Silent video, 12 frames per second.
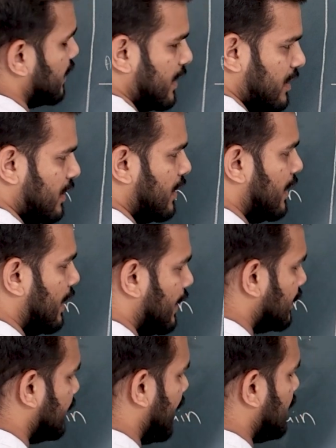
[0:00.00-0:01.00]
grain.
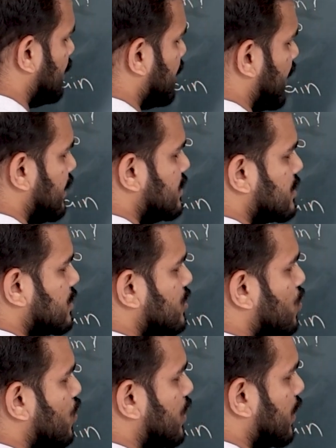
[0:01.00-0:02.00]
That means
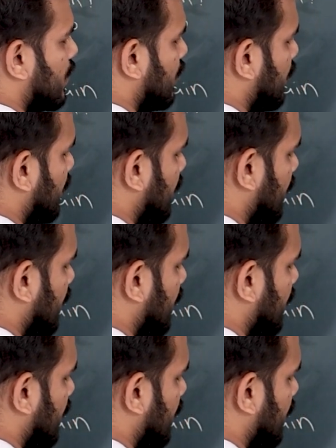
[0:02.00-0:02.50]
total